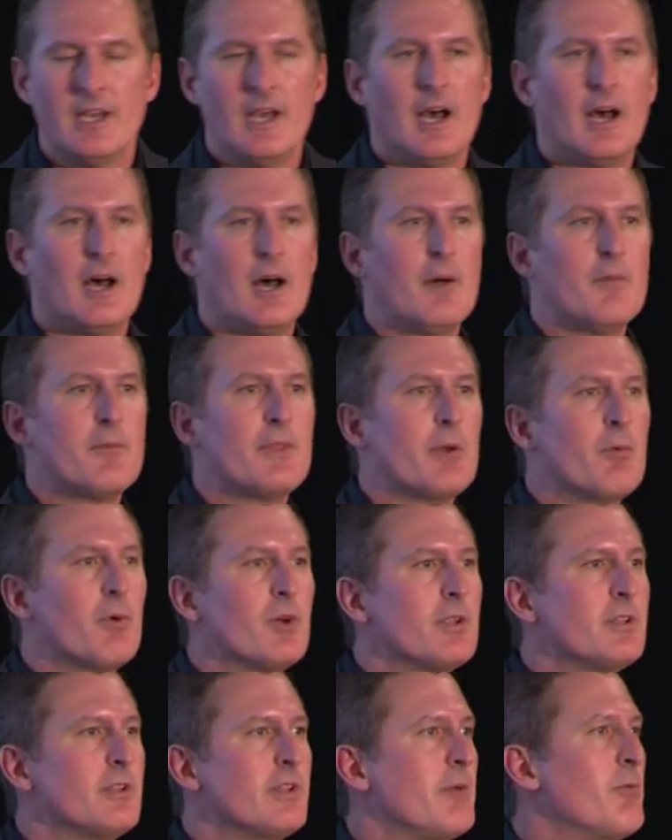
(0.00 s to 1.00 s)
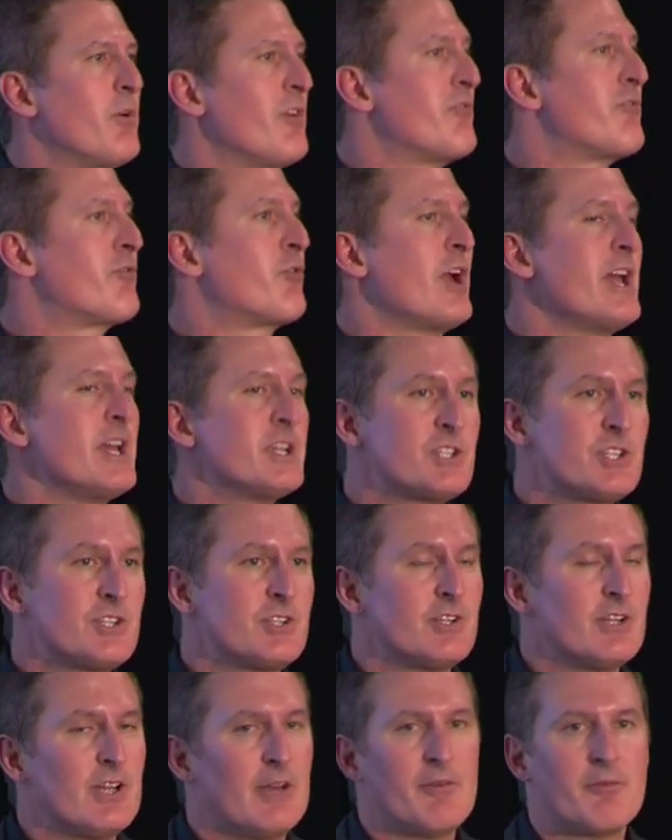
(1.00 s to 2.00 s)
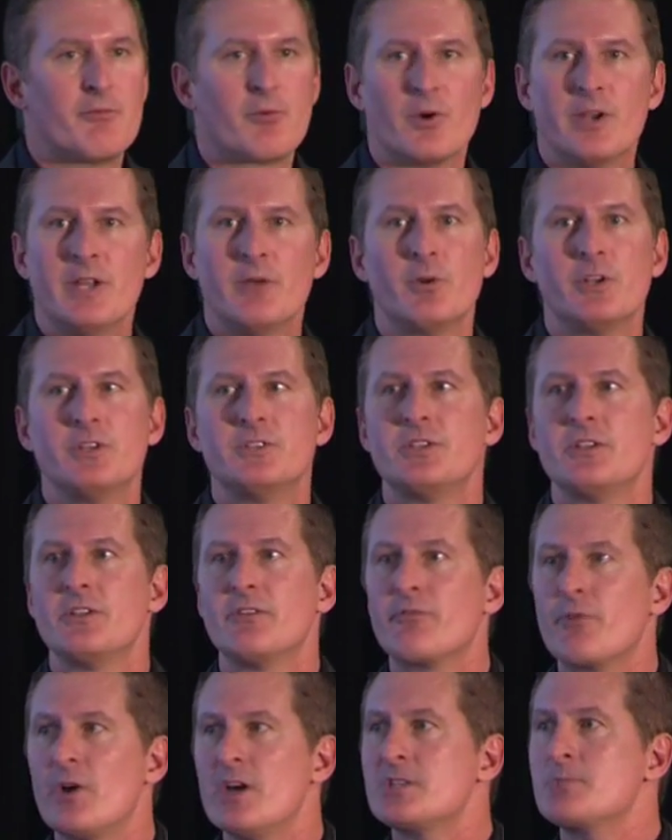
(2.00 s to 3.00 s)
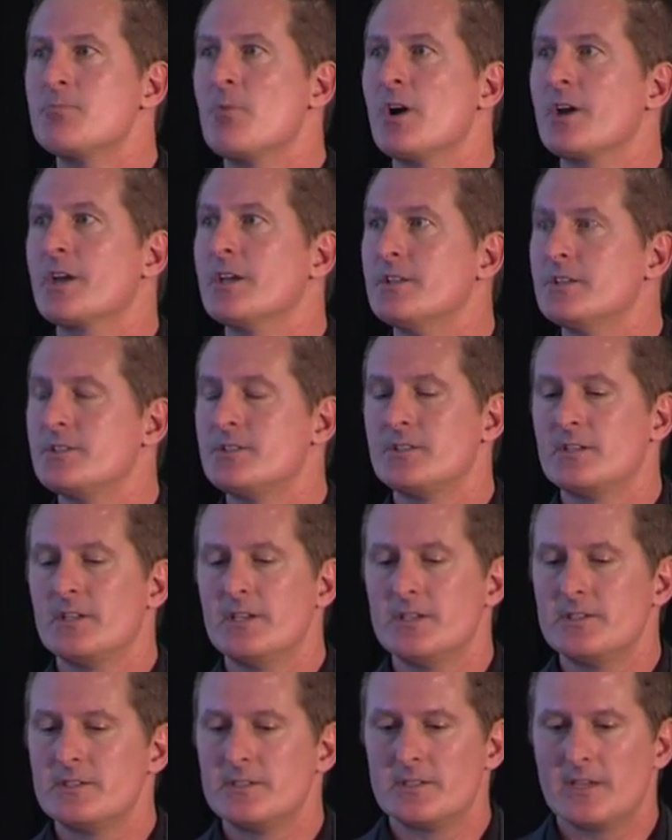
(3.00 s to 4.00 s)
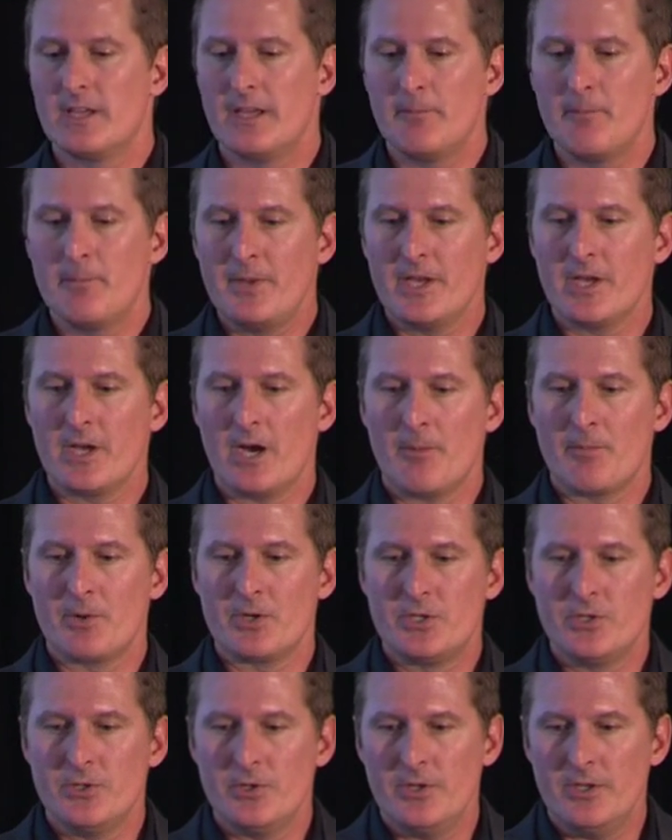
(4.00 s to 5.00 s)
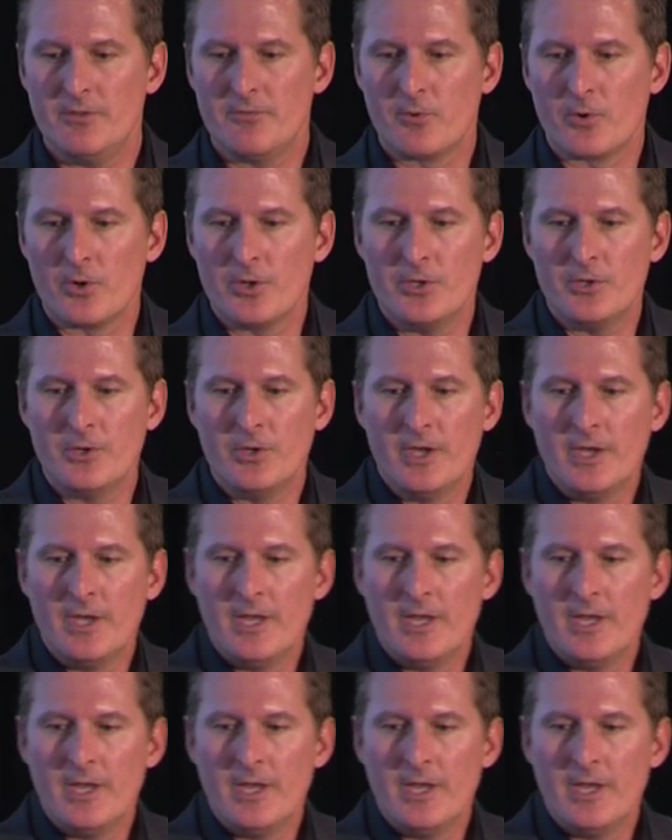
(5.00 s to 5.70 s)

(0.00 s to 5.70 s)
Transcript: They want fresh. I mean, for anyone who's in the fresh market, this is a big opportunity for you.